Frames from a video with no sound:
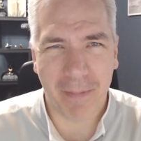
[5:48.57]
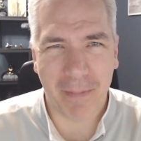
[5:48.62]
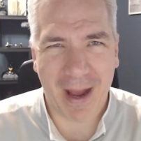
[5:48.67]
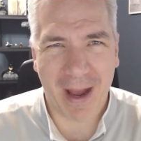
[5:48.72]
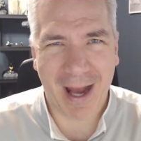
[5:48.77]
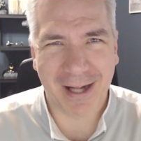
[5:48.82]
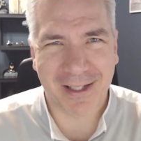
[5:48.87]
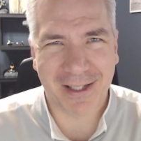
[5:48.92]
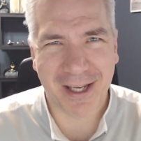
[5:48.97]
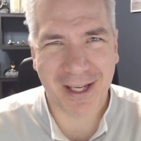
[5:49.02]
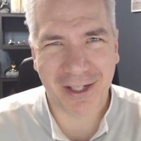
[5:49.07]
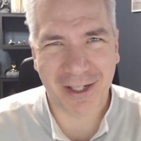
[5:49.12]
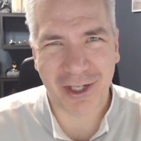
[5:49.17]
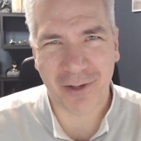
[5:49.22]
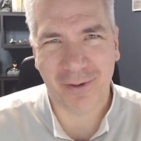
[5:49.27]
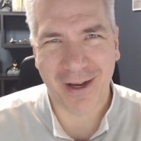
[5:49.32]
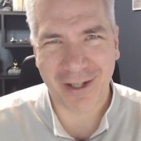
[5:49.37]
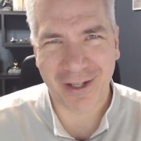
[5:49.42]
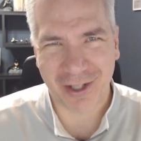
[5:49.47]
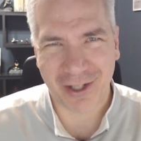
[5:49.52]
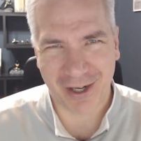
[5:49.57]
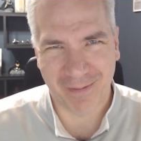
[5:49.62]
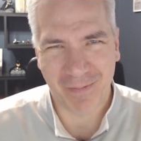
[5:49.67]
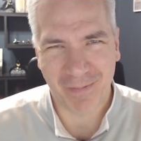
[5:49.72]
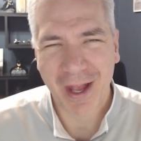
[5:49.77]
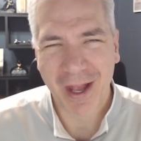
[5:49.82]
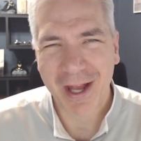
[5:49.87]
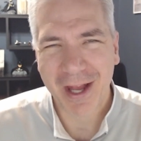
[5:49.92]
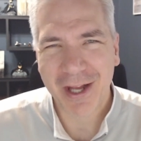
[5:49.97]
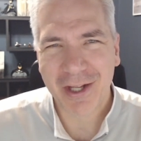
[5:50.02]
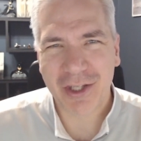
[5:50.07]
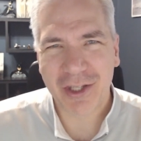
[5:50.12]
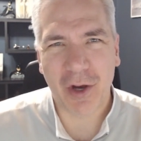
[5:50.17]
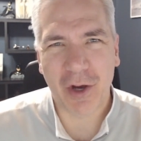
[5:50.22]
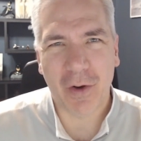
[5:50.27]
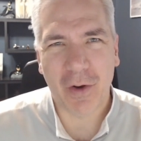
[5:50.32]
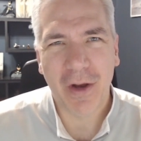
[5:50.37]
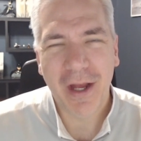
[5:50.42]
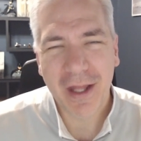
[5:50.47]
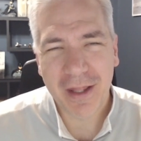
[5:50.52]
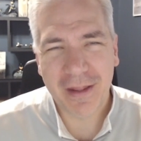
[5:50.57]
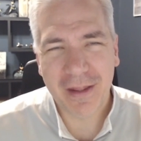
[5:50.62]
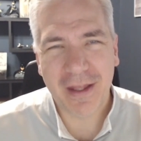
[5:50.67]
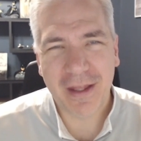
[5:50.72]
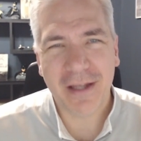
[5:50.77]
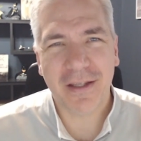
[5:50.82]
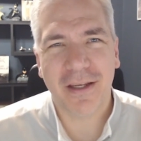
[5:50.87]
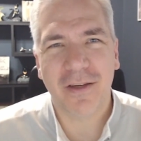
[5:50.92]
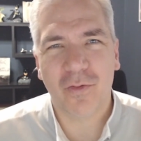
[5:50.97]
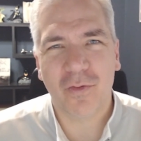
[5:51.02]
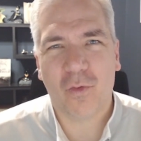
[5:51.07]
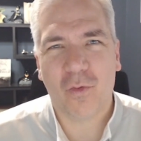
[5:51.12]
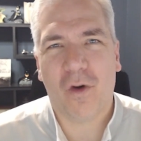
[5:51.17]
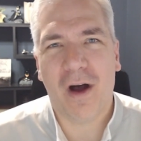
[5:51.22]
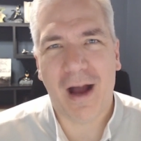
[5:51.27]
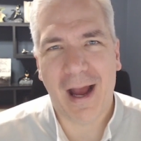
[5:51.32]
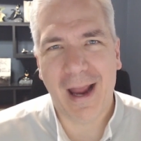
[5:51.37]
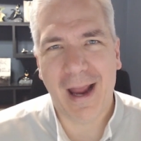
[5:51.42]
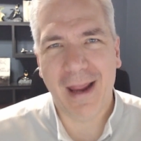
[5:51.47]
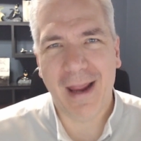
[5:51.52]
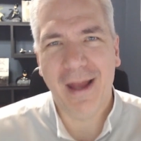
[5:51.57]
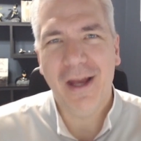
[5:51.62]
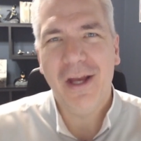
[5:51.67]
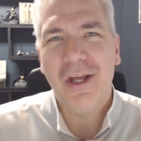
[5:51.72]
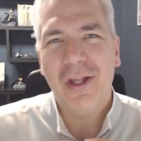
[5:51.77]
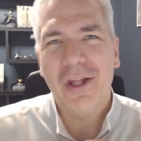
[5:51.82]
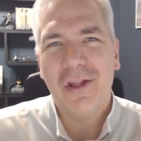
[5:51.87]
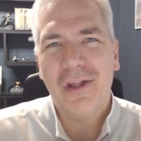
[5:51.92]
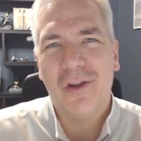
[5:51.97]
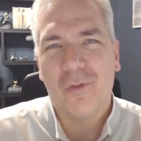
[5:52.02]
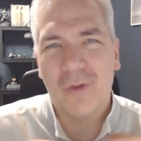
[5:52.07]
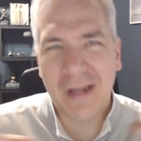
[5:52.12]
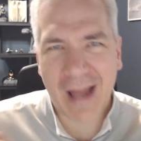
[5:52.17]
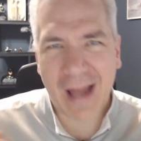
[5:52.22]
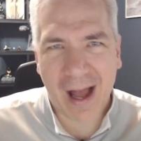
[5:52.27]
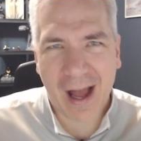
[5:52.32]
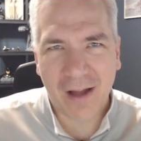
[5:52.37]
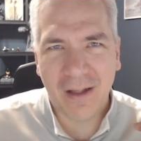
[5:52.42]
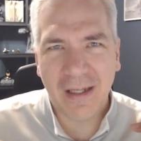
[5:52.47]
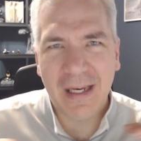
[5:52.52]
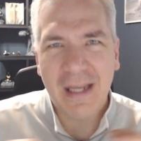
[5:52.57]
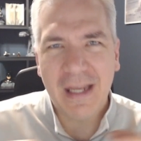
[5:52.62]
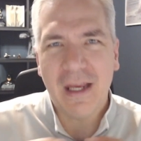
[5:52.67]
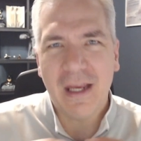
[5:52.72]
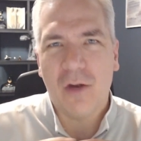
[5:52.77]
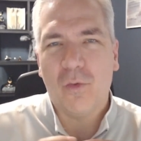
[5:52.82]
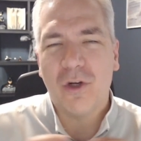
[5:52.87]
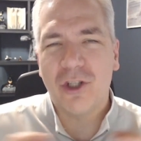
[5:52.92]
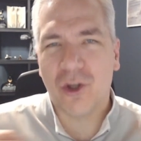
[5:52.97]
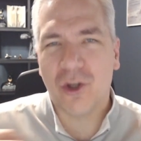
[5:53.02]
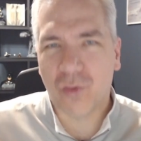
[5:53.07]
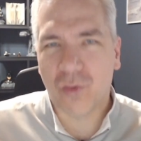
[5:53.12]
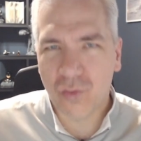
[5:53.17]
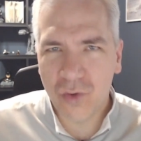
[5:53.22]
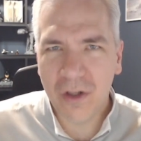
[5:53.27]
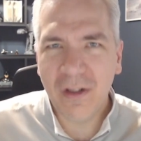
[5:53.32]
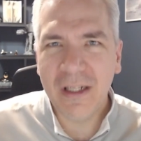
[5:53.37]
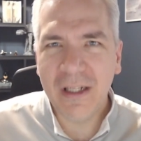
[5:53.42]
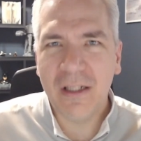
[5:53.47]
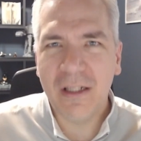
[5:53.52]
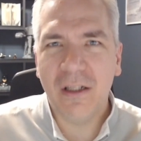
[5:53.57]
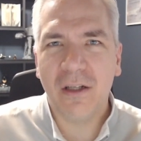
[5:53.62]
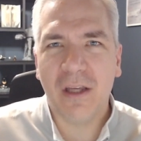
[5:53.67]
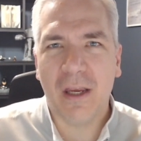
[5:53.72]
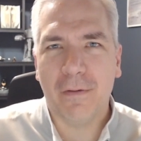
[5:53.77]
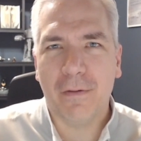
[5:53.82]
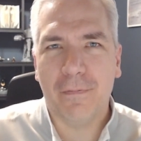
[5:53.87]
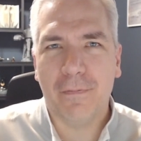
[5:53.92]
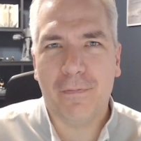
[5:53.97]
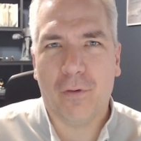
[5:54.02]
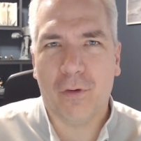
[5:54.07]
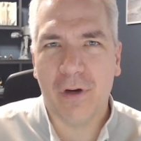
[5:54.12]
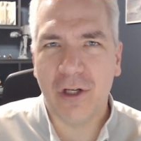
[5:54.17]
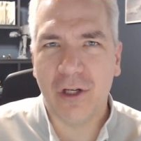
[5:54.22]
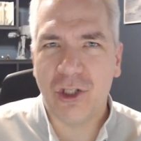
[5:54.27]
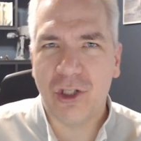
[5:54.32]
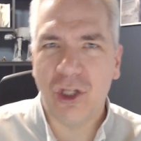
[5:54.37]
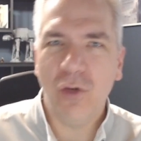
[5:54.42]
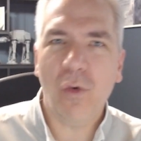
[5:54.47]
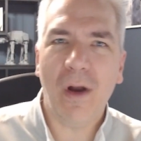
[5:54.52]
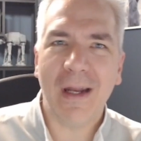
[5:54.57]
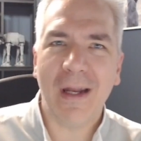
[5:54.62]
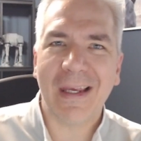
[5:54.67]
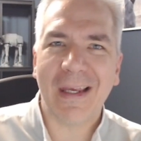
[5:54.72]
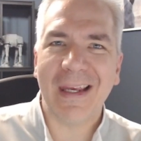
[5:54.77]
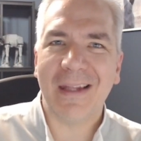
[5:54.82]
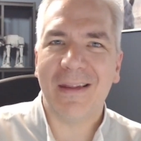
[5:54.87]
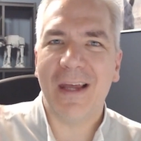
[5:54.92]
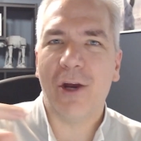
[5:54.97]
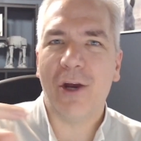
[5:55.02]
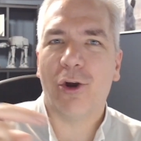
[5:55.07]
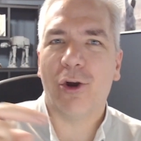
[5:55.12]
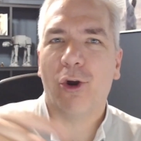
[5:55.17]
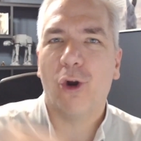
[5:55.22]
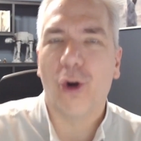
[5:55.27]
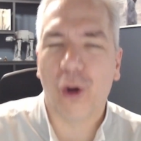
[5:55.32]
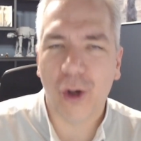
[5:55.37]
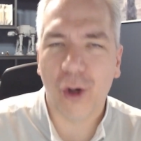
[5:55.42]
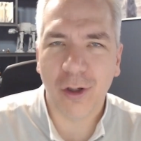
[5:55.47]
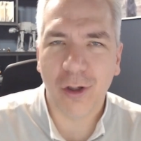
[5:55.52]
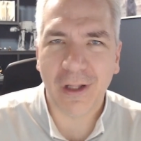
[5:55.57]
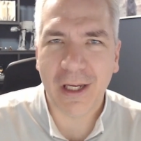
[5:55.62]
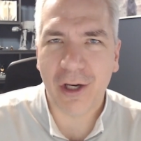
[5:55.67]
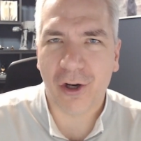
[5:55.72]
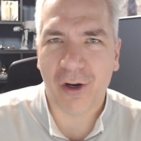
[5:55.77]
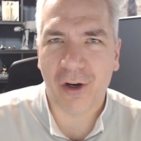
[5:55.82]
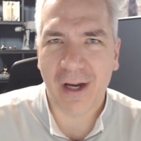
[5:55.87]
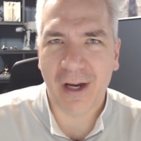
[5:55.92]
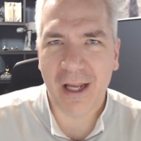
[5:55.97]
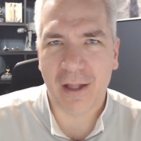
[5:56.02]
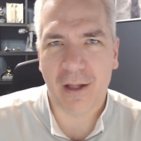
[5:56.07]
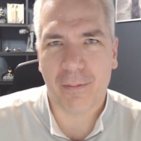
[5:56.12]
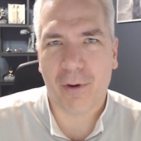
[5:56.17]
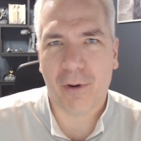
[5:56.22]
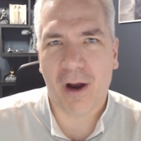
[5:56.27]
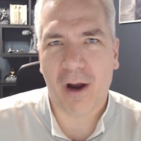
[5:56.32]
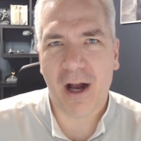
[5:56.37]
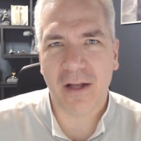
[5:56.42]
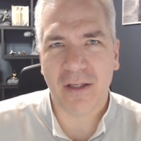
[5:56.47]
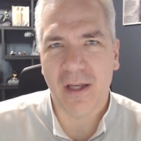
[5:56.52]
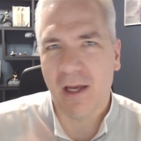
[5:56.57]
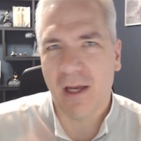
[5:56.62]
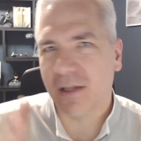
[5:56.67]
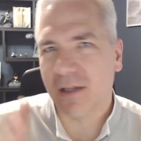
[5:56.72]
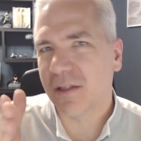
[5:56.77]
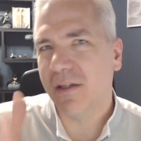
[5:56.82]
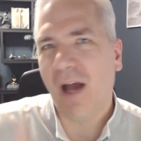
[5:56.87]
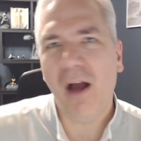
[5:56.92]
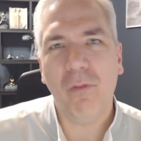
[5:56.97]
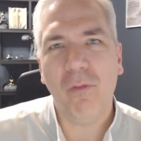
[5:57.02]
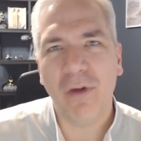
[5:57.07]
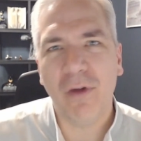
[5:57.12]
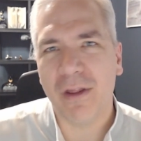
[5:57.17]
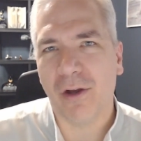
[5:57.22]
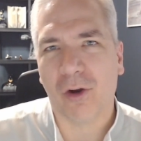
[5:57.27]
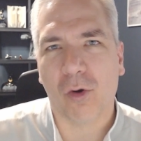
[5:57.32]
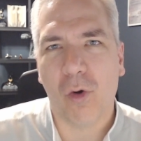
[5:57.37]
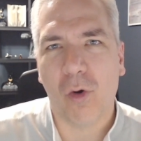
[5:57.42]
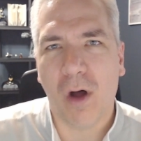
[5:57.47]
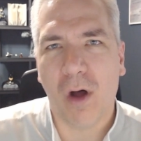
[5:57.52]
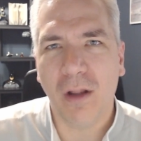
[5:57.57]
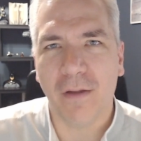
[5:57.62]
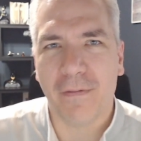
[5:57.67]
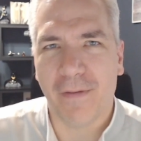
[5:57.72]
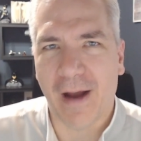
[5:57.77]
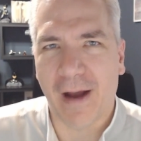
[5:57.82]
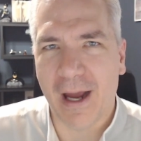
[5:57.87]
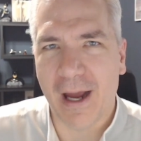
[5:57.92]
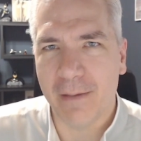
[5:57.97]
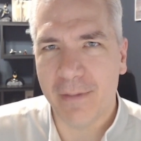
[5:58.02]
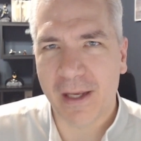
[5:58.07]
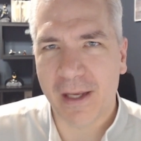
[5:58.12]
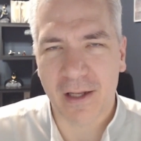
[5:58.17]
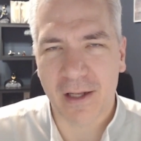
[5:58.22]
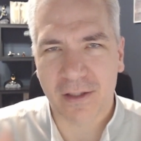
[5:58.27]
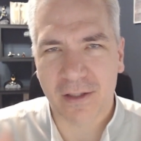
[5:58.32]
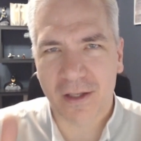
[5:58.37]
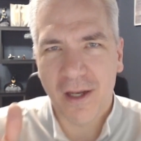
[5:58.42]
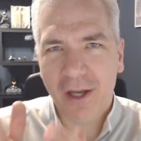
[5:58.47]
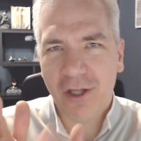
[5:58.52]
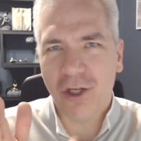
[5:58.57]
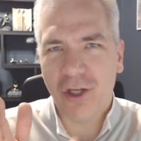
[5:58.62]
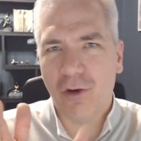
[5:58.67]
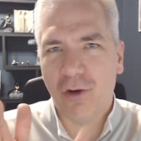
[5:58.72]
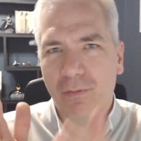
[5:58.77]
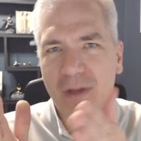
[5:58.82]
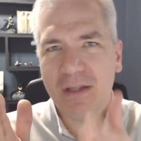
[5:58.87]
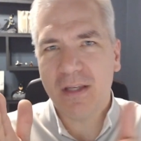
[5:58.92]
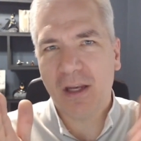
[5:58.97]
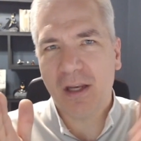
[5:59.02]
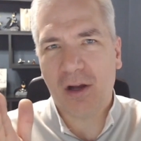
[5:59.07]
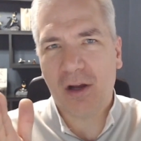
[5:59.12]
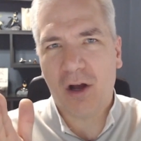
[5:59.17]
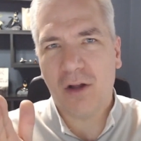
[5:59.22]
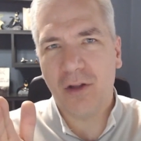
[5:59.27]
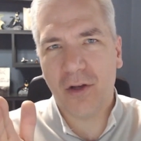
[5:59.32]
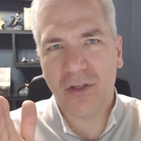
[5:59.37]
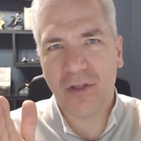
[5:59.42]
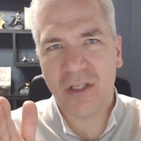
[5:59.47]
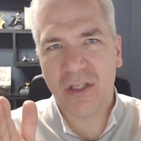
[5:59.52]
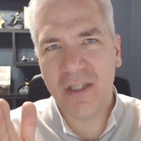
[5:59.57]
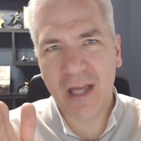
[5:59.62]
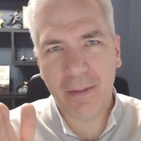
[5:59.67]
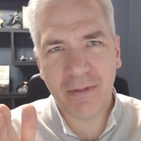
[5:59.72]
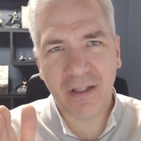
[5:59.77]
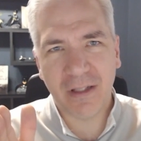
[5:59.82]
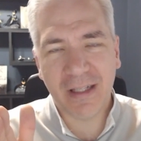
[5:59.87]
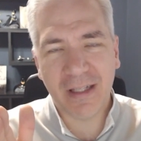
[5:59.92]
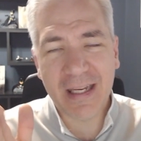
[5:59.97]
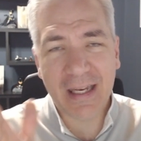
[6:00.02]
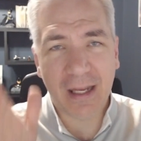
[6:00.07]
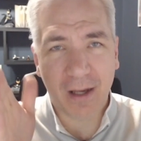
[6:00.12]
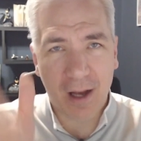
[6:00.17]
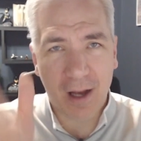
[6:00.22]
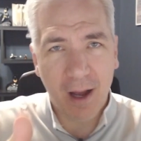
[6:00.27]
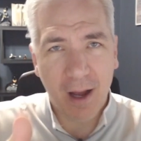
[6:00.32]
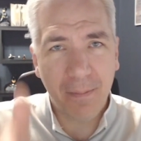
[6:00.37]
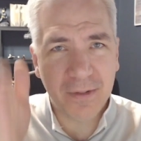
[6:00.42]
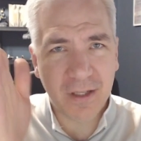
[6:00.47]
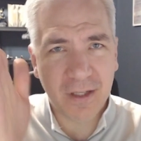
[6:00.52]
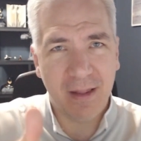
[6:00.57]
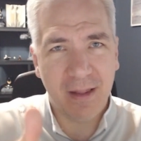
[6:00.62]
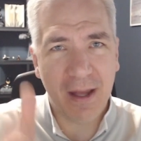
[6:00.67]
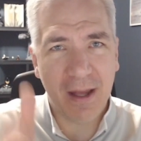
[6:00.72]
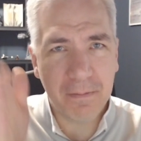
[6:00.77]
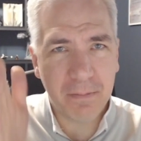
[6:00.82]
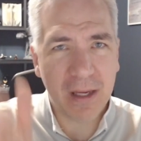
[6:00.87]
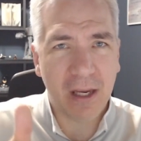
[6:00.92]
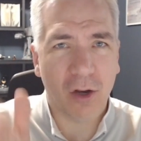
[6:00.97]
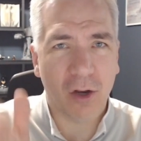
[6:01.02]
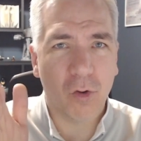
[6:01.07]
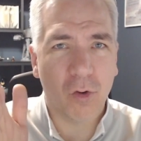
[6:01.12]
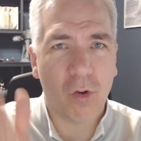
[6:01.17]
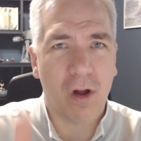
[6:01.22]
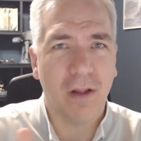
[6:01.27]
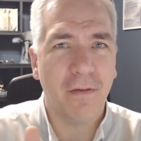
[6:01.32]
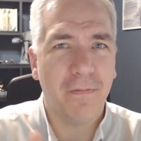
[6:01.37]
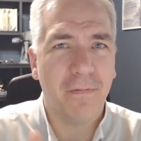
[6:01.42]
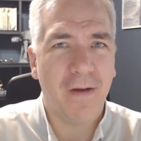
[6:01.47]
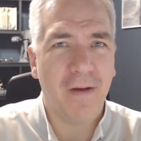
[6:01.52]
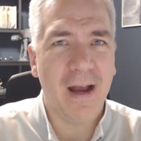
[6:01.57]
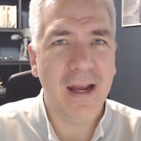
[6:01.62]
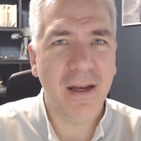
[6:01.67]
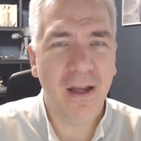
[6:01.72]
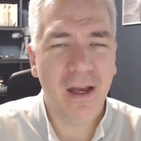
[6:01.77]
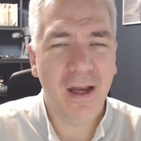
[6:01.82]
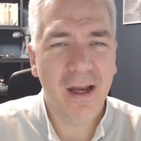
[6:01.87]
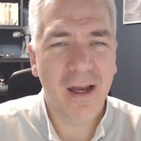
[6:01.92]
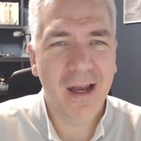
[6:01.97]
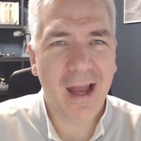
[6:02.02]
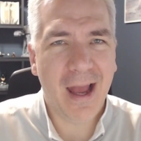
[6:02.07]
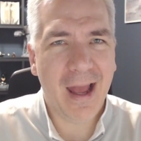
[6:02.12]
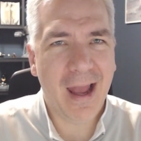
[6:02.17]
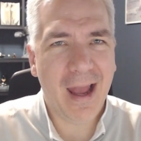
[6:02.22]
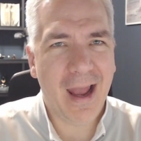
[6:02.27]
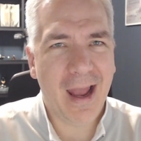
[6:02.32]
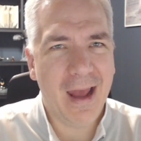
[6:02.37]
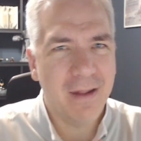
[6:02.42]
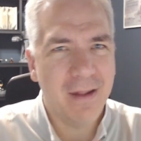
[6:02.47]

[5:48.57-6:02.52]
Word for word: bad situation. So this is why the reality and what you're really looking for is you want to get there earlier in the process, not when they're qualified, because you're missing all those steps leading up to them being qualified. And